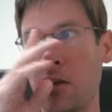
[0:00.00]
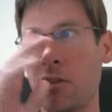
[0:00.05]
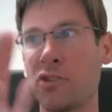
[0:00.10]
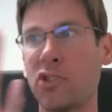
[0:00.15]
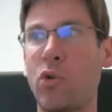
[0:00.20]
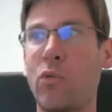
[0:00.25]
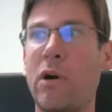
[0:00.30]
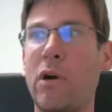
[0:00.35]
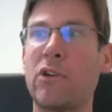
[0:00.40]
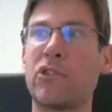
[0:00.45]

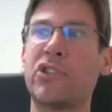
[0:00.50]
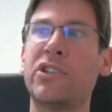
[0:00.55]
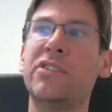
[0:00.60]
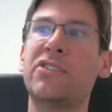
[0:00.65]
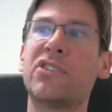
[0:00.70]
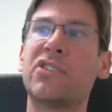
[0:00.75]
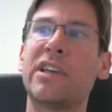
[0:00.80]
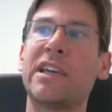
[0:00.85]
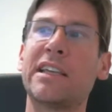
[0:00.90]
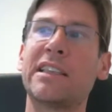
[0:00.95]
So while
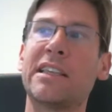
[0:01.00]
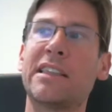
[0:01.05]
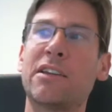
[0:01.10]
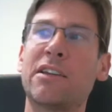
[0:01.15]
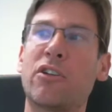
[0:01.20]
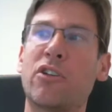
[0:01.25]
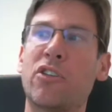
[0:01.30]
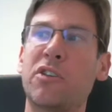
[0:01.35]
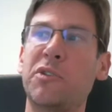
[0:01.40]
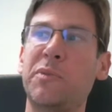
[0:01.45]
she's saying that
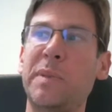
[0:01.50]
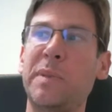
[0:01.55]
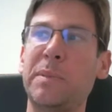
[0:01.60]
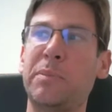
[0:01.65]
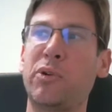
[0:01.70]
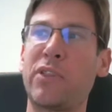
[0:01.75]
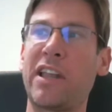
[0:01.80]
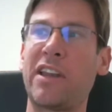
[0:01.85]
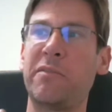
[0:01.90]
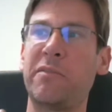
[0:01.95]
there are these
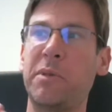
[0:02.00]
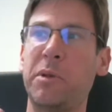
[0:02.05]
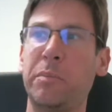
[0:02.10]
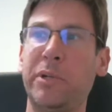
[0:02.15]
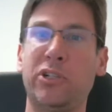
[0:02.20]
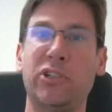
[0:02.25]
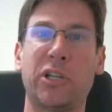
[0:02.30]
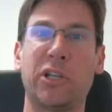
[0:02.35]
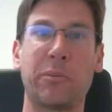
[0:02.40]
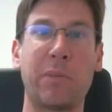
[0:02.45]
people that have been
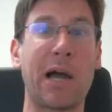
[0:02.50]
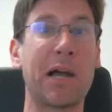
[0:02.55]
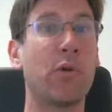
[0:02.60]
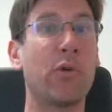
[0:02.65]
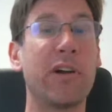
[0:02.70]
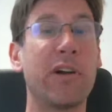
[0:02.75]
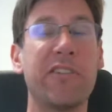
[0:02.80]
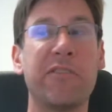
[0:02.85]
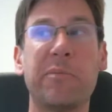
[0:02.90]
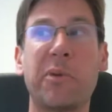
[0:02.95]
building
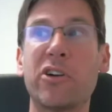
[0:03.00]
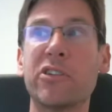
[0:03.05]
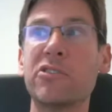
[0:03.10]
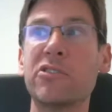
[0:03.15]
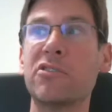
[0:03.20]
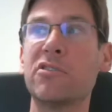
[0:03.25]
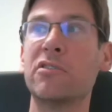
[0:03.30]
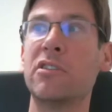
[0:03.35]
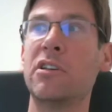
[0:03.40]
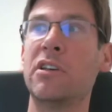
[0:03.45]
microwave
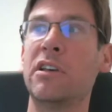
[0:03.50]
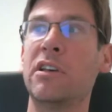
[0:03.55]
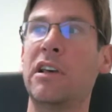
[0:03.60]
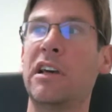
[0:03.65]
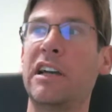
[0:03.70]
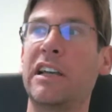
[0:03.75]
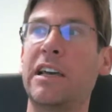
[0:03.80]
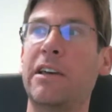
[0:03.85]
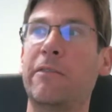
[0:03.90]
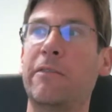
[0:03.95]
parts,
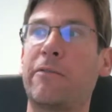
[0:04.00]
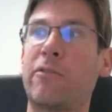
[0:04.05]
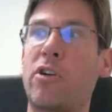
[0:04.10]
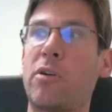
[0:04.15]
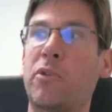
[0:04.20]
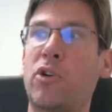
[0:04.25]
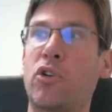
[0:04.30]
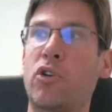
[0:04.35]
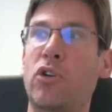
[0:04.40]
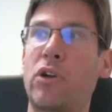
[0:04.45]
again,
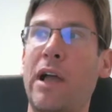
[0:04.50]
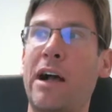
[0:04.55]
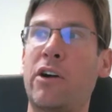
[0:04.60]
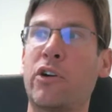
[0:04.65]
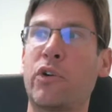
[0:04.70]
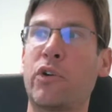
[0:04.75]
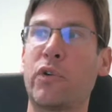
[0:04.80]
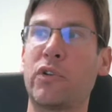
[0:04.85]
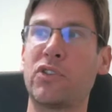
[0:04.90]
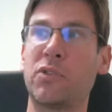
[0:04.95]
from her
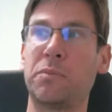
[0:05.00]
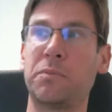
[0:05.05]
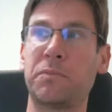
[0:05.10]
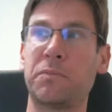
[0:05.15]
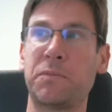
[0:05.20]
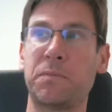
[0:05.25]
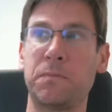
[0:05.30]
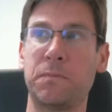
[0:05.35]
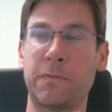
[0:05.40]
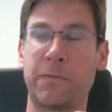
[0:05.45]
algorithm,
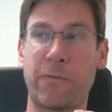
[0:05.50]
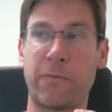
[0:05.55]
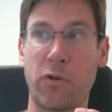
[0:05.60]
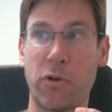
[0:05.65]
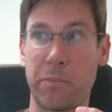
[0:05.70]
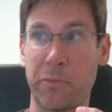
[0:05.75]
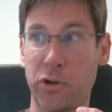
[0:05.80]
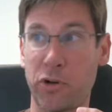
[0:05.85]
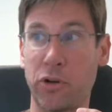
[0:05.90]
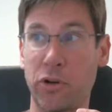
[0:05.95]

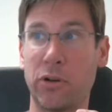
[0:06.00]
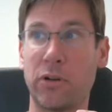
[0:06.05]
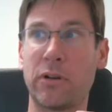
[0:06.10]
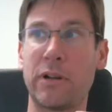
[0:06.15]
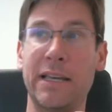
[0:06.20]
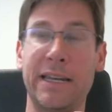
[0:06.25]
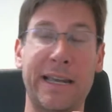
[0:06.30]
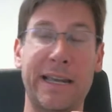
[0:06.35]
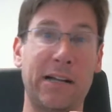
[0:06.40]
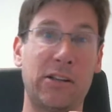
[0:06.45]
from her
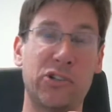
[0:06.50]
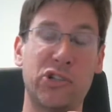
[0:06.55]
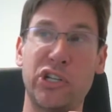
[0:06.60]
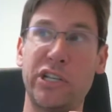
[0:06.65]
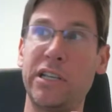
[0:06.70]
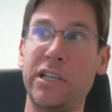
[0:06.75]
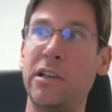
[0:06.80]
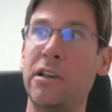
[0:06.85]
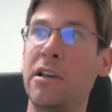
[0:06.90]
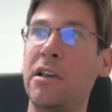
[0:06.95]

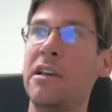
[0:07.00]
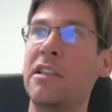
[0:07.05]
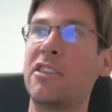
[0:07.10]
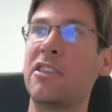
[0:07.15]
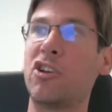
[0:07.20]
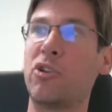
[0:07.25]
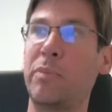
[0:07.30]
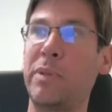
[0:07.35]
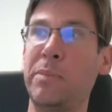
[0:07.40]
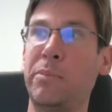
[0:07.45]
analogy,
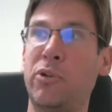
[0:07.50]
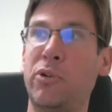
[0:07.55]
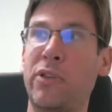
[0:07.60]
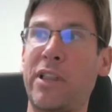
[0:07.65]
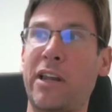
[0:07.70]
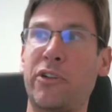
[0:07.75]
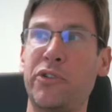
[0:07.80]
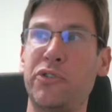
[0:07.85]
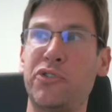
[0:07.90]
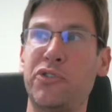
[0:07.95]
there are people
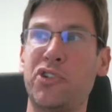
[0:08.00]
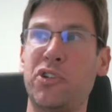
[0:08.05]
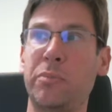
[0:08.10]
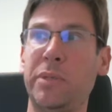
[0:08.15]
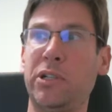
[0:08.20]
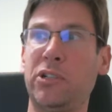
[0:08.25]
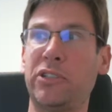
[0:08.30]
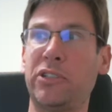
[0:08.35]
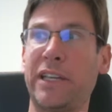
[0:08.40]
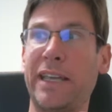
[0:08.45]
that are used to
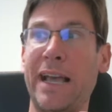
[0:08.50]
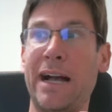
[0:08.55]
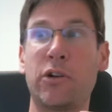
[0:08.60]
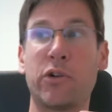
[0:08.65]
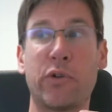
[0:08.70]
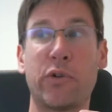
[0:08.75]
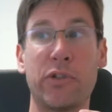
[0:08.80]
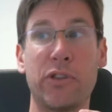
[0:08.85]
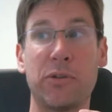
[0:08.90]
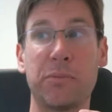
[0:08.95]
building
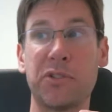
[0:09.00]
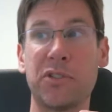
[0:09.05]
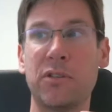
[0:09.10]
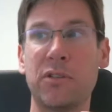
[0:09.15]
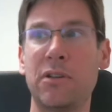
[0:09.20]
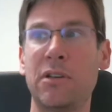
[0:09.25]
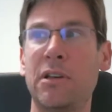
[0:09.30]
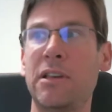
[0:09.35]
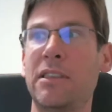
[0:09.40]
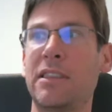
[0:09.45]
algorithms.
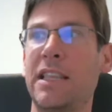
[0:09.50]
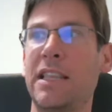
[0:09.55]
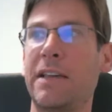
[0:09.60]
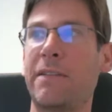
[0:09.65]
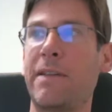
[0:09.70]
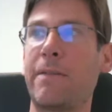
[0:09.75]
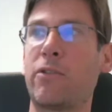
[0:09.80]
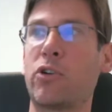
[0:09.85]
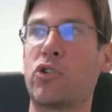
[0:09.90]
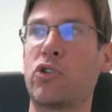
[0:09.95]
They've
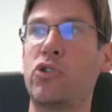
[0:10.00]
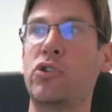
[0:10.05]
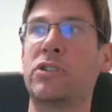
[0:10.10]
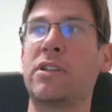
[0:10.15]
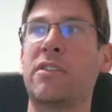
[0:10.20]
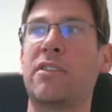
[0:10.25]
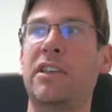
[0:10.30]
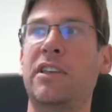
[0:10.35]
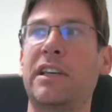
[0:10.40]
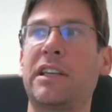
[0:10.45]
never cooked
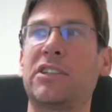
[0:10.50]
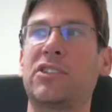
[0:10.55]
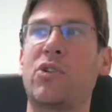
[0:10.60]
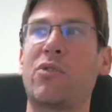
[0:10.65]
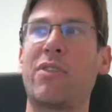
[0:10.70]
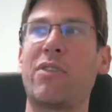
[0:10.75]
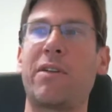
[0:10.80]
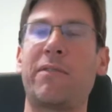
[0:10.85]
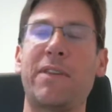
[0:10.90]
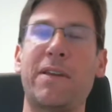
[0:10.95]
a thing,
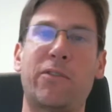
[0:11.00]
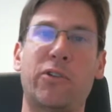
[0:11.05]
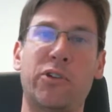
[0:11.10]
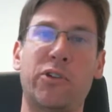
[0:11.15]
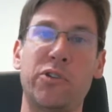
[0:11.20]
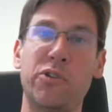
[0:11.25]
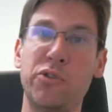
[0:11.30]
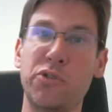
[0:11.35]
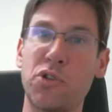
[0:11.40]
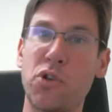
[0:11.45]
so they've never
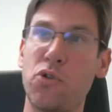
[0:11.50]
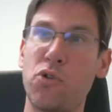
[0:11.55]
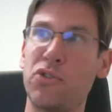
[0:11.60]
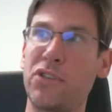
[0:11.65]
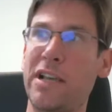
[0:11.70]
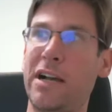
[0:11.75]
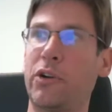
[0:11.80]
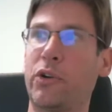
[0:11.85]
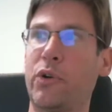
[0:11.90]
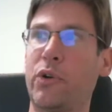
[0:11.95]
used those
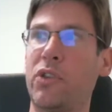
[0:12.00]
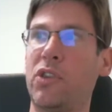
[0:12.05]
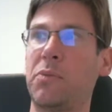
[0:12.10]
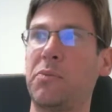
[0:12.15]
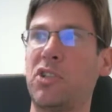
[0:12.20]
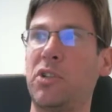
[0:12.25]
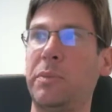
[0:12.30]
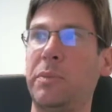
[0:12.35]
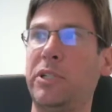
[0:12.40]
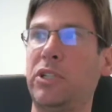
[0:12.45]

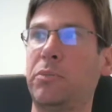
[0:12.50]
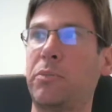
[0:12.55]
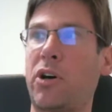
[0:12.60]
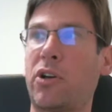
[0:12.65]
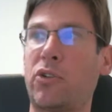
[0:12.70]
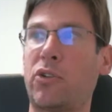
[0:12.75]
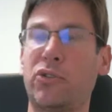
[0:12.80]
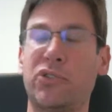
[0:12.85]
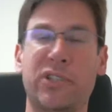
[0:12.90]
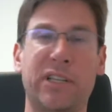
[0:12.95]
algorithms to build
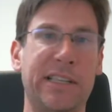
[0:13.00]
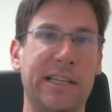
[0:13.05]
models